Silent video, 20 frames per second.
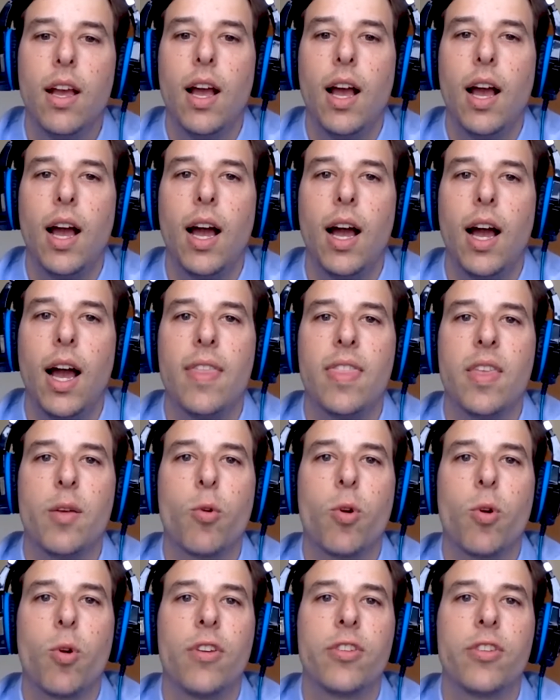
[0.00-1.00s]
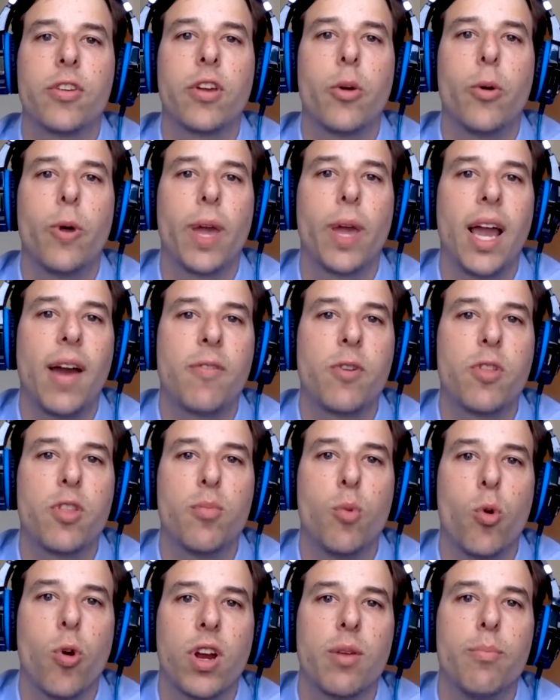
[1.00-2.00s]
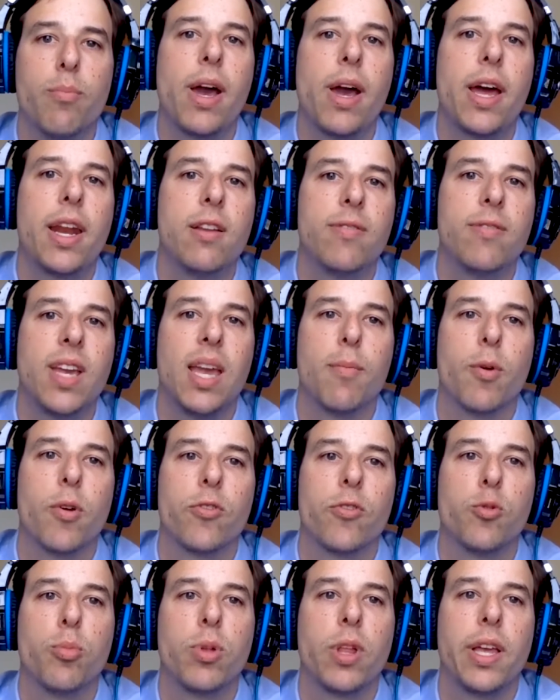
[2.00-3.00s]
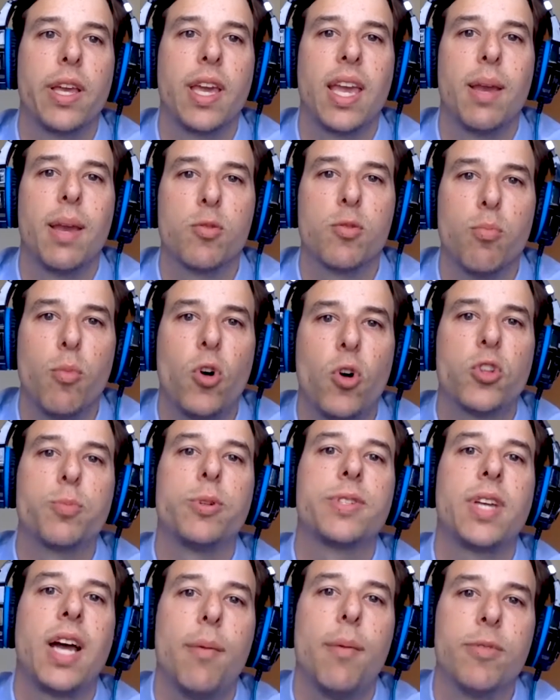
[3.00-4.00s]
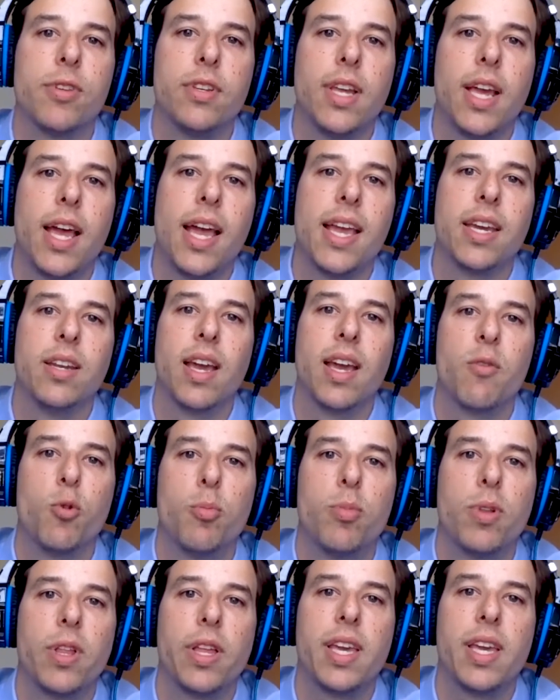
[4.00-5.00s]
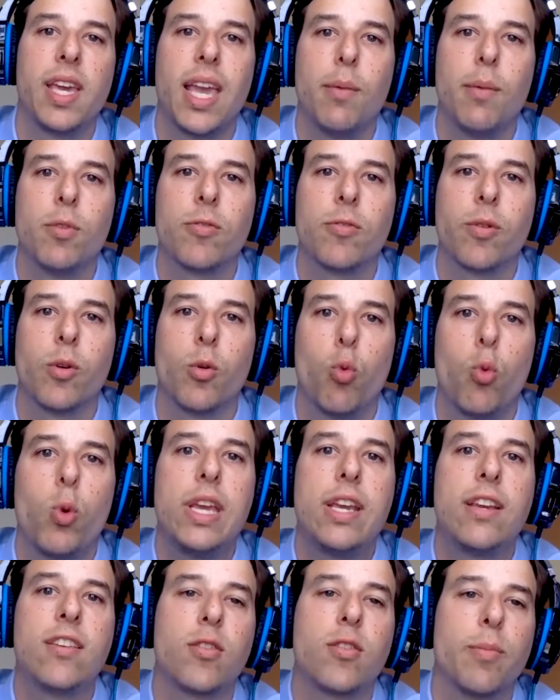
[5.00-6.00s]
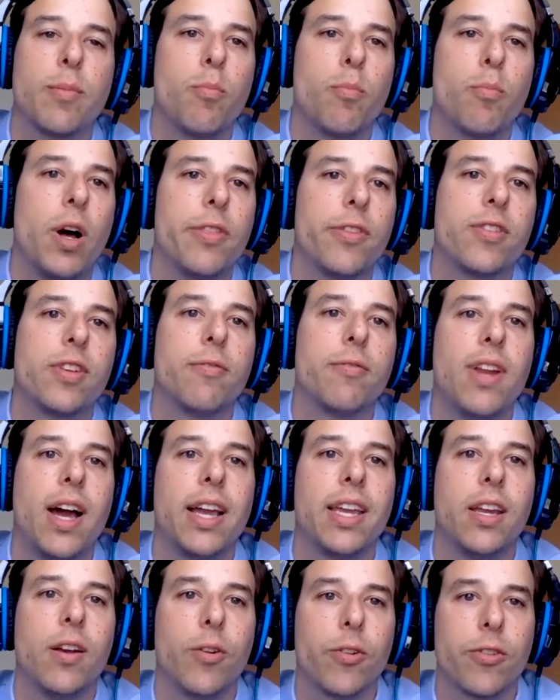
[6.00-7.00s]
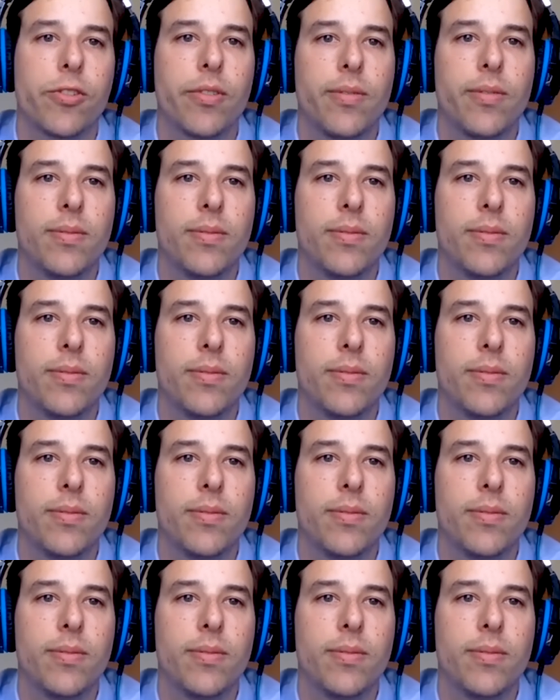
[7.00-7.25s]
And then we're also going after the more competitive gamers who play games multiple times a day and will play games for weeks, months, if not years.